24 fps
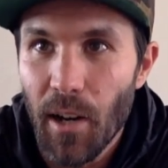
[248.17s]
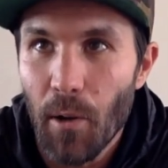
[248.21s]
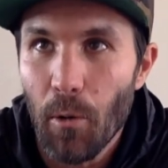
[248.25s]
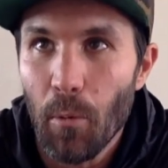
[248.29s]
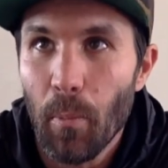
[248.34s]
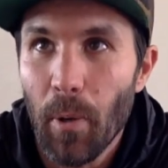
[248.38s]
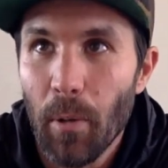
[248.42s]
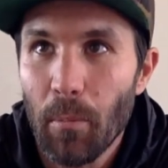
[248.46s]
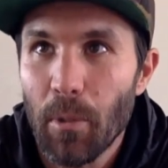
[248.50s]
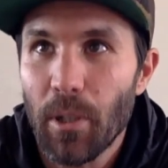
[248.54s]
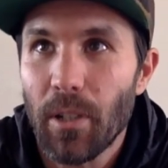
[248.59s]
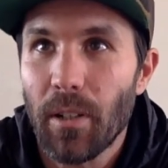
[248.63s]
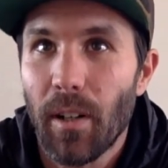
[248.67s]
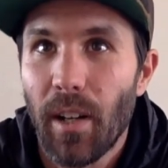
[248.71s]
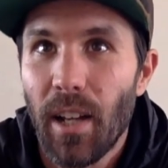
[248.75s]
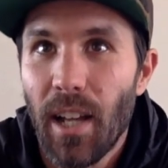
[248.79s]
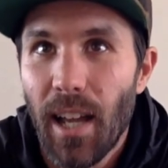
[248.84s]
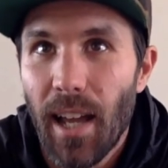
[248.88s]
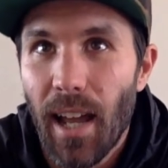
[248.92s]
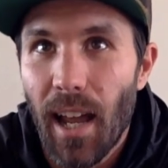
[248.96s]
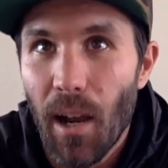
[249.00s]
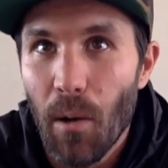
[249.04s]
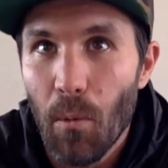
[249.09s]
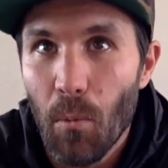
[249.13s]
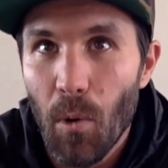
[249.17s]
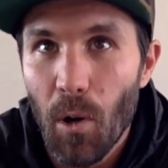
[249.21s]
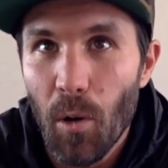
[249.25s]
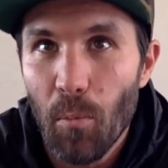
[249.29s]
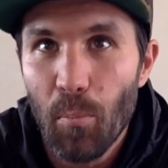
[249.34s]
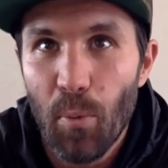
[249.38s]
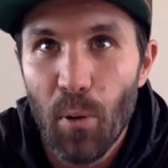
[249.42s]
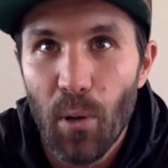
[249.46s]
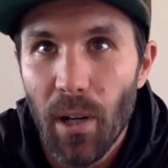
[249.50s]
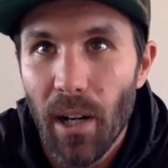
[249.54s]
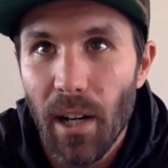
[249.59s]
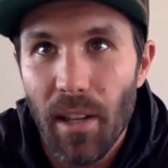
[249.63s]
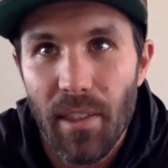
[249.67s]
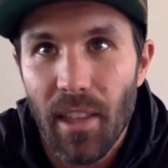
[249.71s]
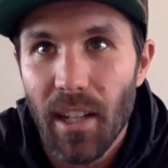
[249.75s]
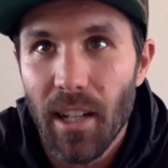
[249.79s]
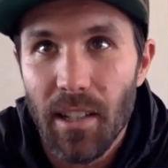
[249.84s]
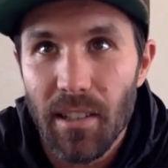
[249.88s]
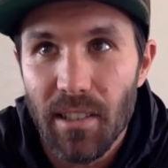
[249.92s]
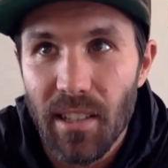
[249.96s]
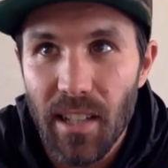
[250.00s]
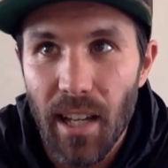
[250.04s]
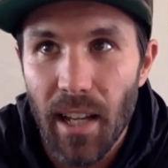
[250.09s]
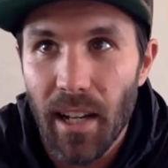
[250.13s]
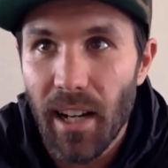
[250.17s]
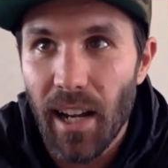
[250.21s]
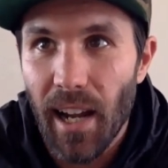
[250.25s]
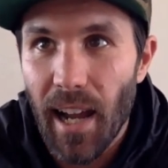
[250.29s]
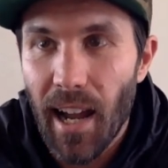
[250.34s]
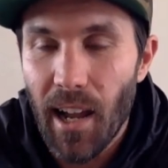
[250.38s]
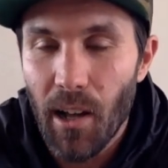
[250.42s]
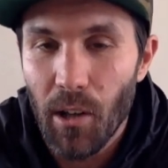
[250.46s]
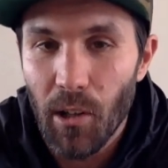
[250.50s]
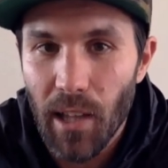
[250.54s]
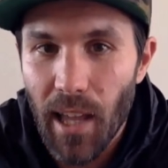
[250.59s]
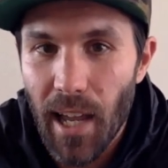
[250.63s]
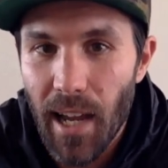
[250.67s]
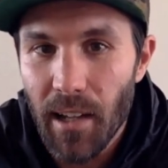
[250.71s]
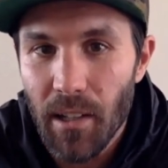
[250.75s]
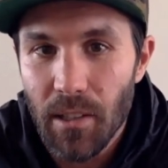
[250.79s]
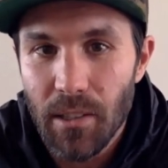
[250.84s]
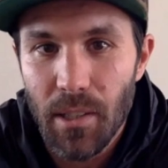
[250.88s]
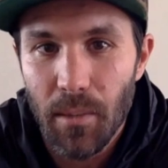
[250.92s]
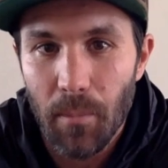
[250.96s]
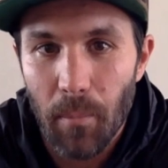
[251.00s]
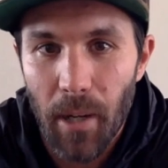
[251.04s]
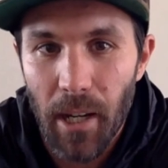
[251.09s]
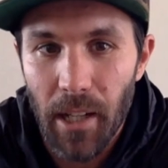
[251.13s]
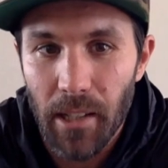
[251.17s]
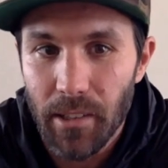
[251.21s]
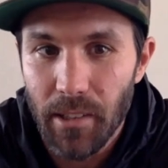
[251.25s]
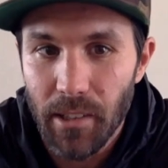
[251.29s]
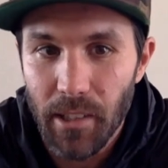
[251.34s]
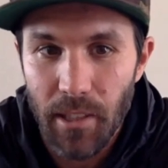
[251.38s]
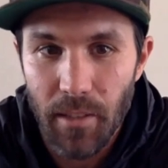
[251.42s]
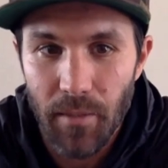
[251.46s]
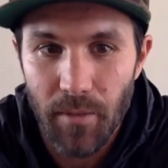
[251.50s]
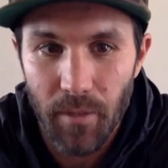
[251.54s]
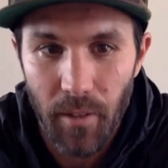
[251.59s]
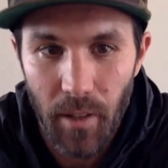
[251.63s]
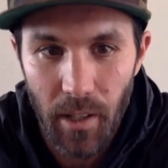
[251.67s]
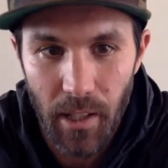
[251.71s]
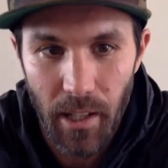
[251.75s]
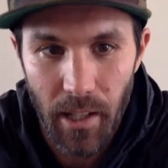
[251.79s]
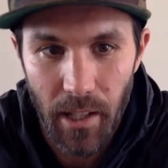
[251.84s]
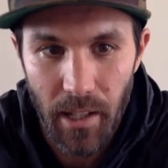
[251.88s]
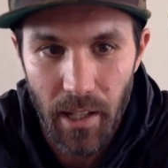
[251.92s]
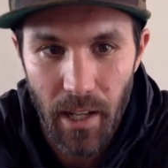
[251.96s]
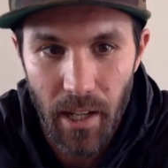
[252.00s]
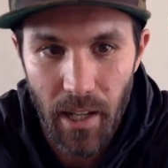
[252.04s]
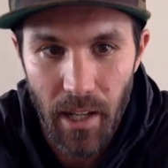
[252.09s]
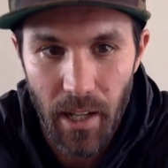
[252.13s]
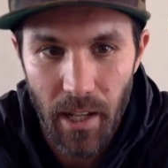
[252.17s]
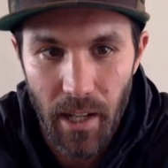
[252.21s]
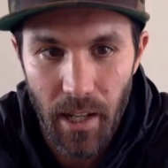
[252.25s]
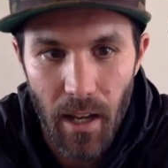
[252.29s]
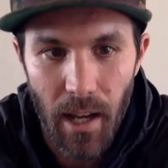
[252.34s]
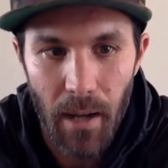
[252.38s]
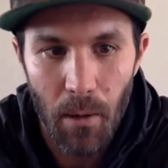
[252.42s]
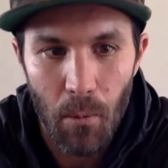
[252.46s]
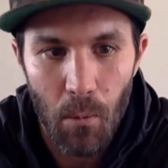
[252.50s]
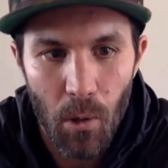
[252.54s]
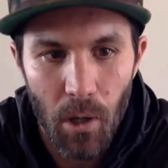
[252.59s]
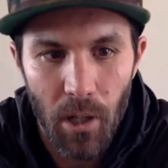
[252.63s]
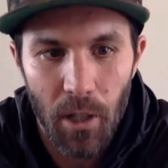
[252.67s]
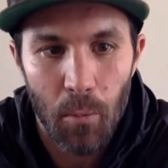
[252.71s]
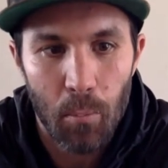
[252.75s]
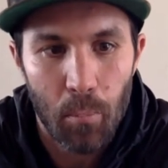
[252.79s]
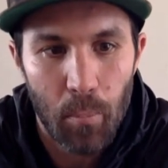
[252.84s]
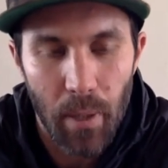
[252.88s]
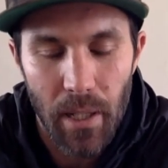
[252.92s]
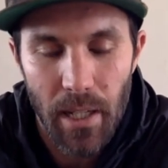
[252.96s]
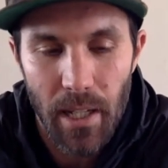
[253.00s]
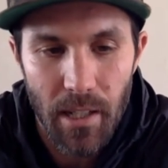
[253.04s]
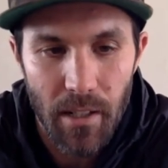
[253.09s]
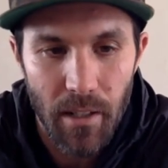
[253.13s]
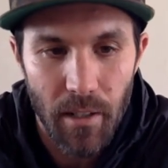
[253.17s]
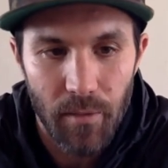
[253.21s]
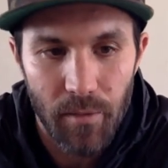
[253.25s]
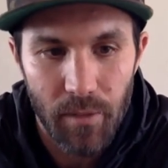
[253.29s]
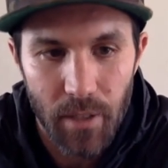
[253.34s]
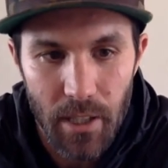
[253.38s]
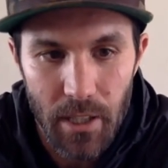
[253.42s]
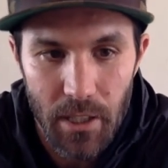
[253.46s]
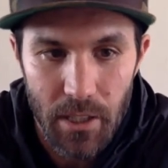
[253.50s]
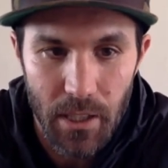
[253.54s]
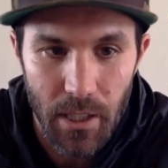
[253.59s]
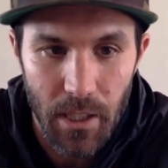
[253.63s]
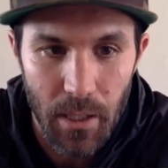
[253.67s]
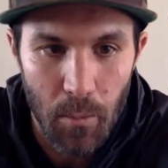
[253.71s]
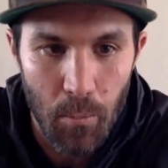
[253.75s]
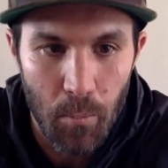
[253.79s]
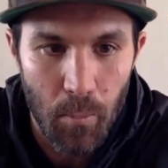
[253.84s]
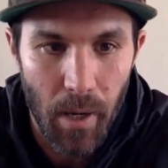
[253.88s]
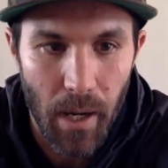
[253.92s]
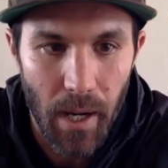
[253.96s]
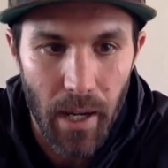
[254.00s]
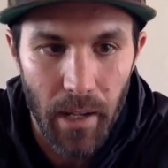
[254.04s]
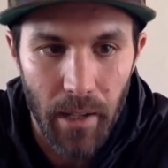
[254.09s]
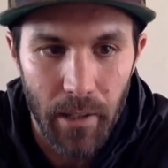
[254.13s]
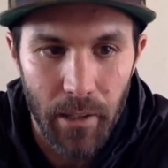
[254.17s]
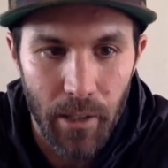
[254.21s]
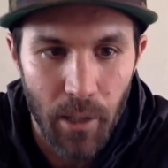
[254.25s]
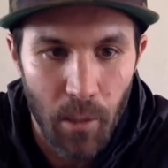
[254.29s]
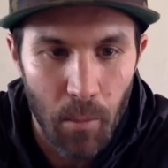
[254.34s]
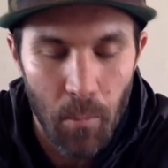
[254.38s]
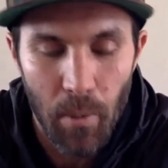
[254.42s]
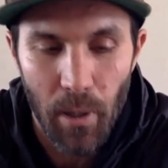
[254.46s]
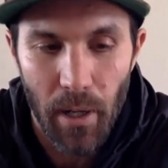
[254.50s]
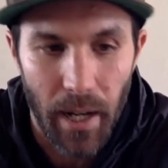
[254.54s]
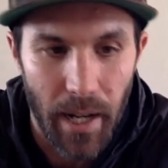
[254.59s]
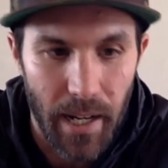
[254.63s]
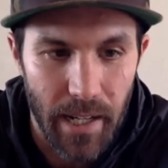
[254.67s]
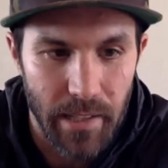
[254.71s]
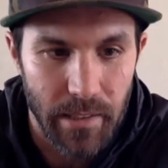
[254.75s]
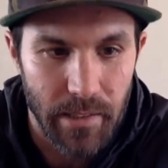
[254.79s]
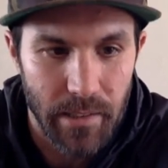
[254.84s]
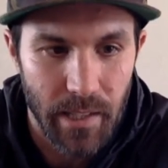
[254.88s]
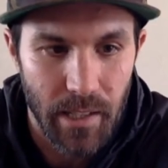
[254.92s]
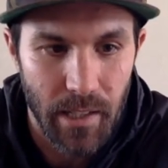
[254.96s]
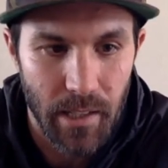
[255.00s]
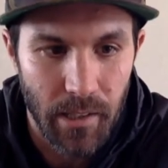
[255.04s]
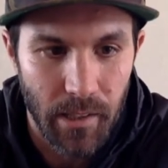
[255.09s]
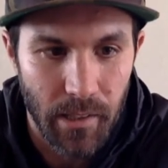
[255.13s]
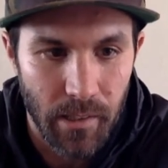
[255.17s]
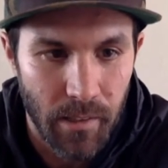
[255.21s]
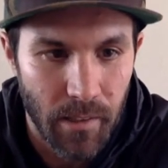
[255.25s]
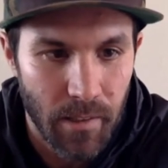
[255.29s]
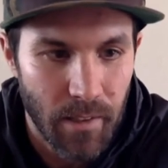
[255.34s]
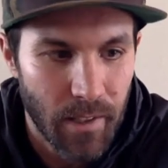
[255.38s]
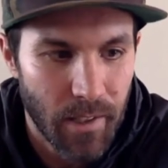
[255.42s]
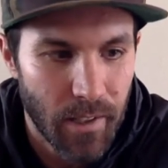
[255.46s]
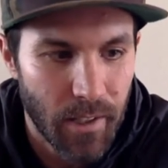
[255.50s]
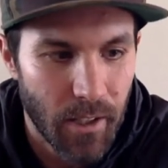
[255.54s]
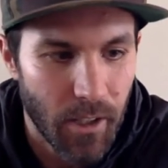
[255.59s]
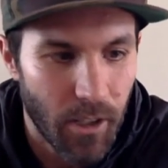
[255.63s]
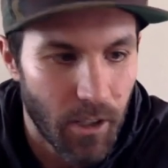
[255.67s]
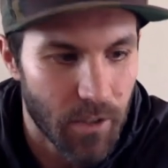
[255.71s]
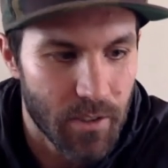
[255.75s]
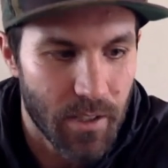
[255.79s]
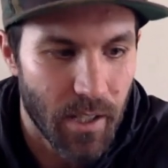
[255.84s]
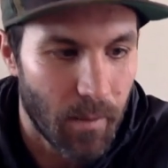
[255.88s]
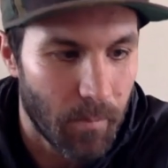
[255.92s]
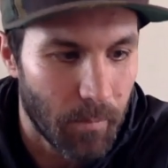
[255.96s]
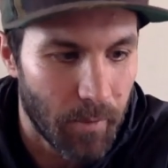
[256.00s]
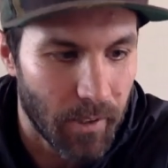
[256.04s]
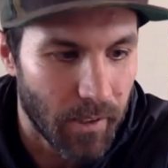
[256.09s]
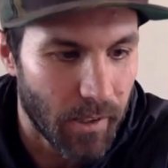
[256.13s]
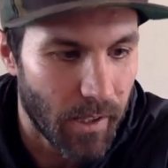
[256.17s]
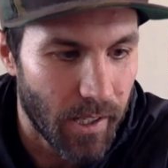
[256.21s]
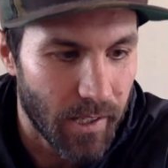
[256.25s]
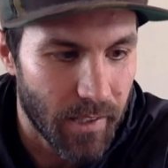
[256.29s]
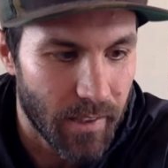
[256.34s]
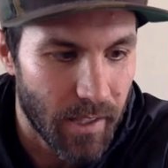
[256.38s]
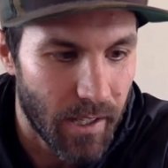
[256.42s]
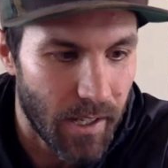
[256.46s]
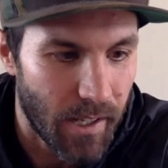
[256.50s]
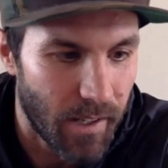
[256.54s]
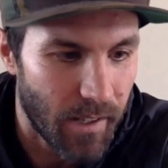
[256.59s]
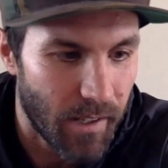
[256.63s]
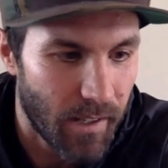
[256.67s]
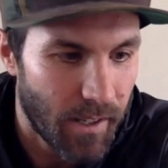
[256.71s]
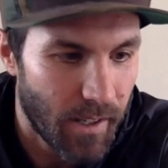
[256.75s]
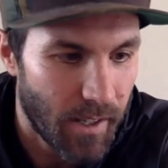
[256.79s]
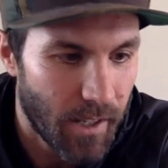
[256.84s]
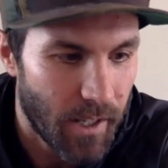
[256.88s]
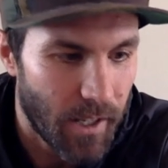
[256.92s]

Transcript: And I remember at one point, I think I said it out loud to Mike Leaf, like, I want to be in a VG by number 18 or something like that.